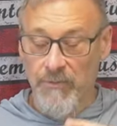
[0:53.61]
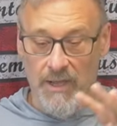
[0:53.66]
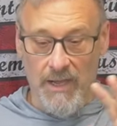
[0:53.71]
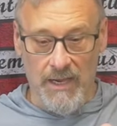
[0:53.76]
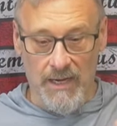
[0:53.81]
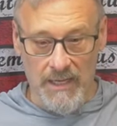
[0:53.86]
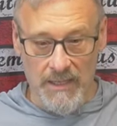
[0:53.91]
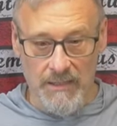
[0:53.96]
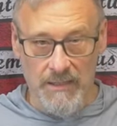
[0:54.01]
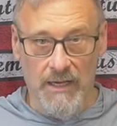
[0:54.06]

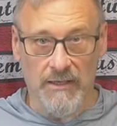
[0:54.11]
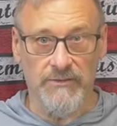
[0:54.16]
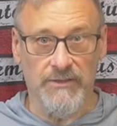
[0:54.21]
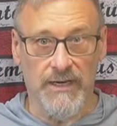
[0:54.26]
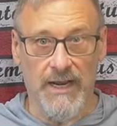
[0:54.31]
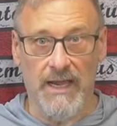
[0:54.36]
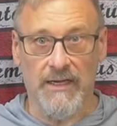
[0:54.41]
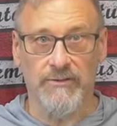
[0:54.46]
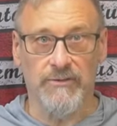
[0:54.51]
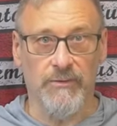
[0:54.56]
and he does
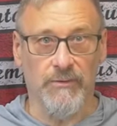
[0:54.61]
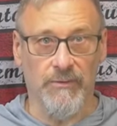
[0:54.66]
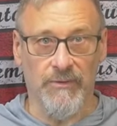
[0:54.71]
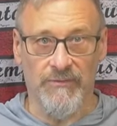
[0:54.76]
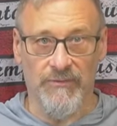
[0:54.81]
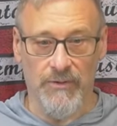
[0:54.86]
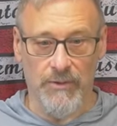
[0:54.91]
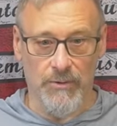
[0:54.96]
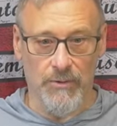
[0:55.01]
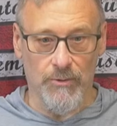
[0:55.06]
an excellent
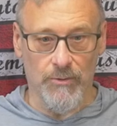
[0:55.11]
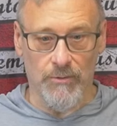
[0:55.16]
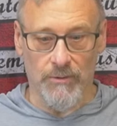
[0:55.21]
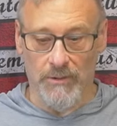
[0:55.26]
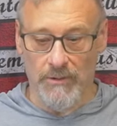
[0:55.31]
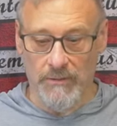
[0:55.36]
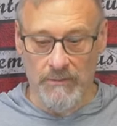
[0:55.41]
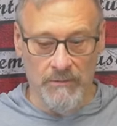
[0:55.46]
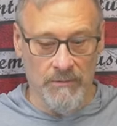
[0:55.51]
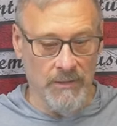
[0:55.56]
review,
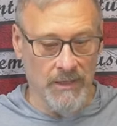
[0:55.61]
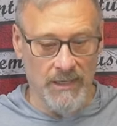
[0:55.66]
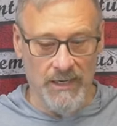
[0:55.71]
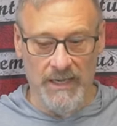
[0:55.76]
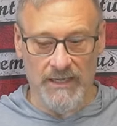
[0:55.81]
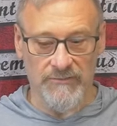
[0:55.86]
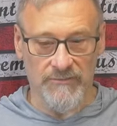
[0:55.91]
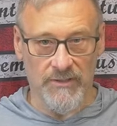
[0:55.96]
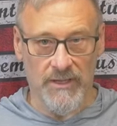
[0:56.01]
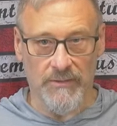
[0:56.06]
and it
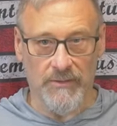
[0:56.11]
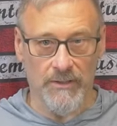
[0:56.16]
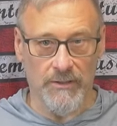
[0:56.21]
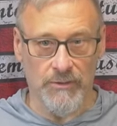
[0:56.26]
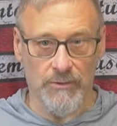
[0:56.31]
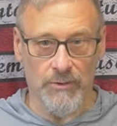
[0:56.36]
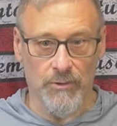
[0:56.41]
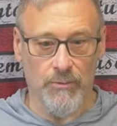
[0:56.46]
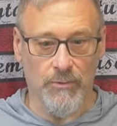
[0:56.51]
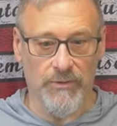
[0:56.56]
has nothing
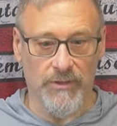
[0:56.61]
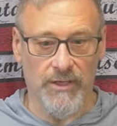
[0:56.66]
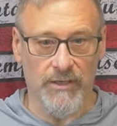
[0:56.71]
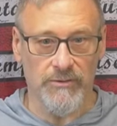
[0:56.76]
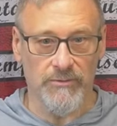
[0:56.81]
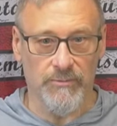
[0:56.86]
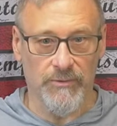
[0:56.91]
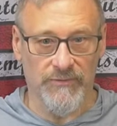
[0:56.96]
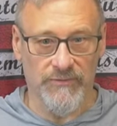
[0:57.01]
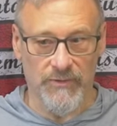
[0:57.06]
to do with
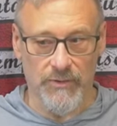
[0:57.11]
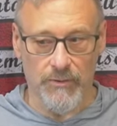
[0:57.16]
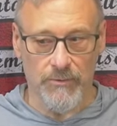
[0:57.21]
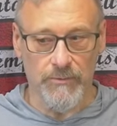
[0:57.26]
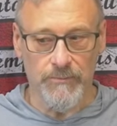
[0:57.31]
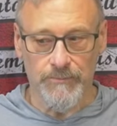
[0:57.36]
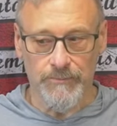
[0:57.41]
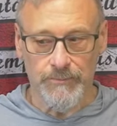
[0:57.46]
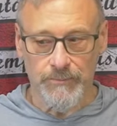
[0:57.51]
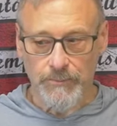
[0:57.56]
his
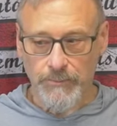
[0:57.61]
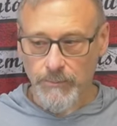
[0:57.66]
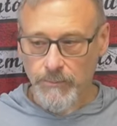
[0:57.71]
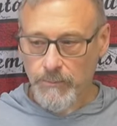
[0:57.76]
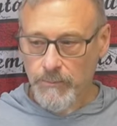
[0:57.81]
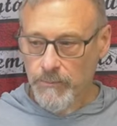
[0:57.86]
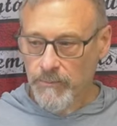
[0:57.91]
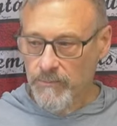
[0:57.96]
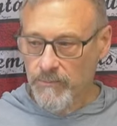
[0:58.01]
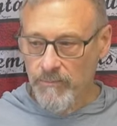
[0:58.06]
review.
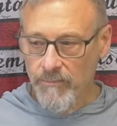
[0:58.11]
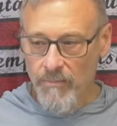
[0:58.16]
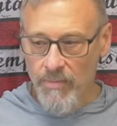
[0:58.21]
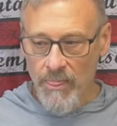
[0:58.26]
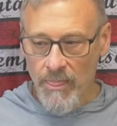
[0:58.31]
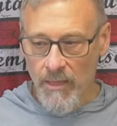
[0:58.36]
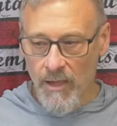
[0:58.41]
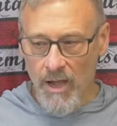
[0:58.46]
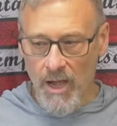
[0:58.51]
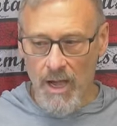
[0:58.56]

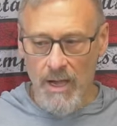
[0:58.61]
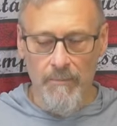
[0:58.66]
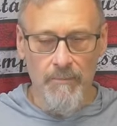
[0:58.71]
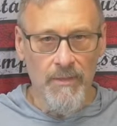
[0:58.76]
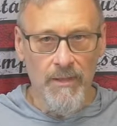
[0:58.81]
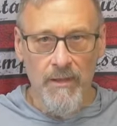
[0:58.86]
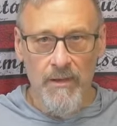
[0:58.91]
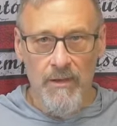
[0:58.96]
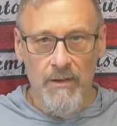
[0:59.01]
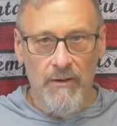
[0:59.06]
Uh,
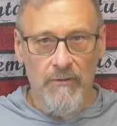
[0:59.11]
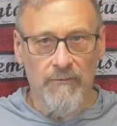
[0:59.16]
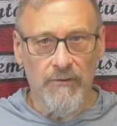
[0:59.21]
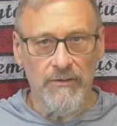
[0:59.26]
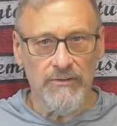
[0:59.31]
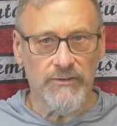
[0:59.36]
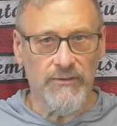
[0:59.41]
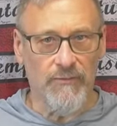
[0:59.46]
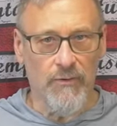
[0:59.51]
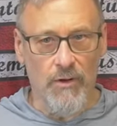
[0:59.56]

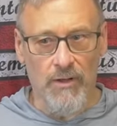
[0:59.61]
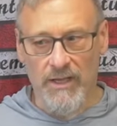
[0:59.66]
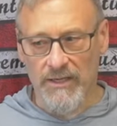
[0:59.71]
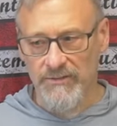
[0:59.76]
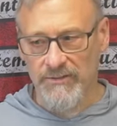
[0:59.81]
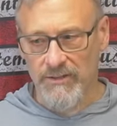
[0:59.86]
first of all, I